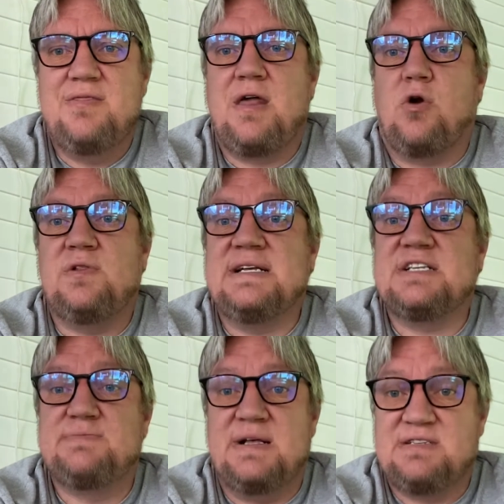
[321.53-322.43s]
are less
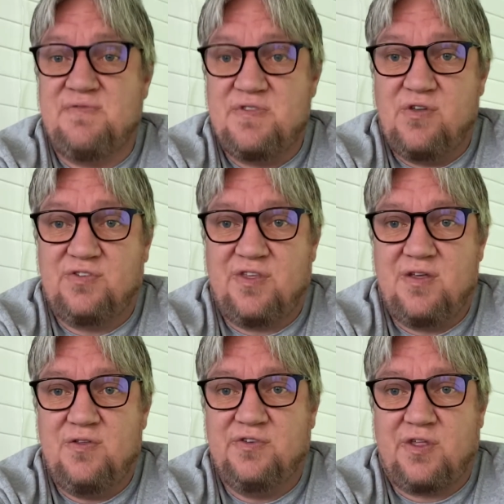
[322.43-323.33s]
expensive than those
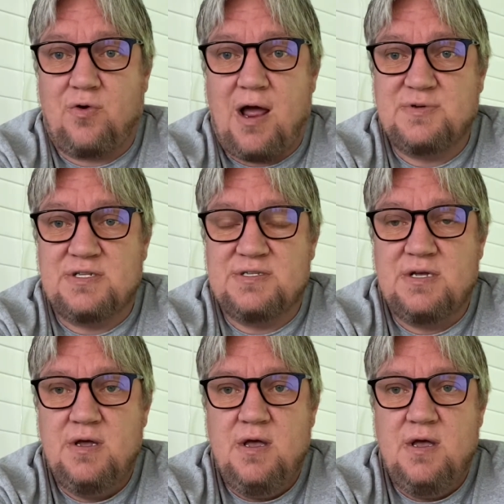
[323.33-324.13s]
other options.